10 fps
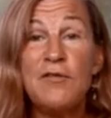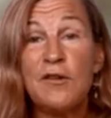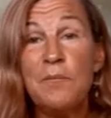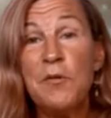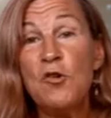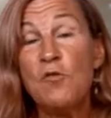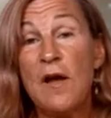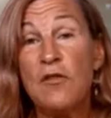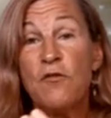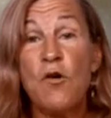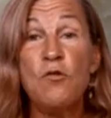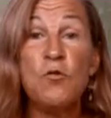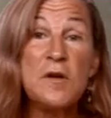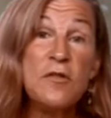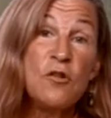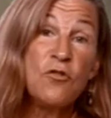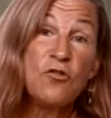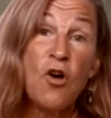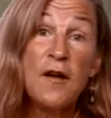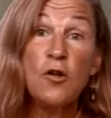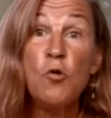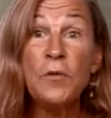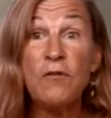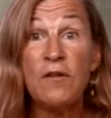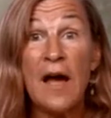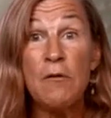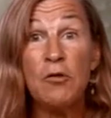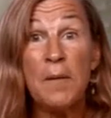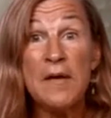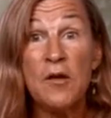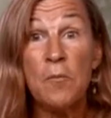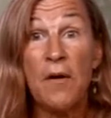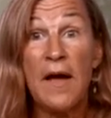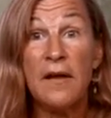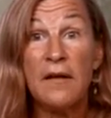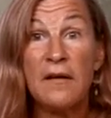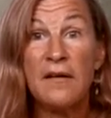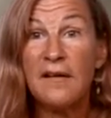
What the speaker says: have the computer on, the phone's ringing, there's the dog, and oops, I forgot I was baking bread.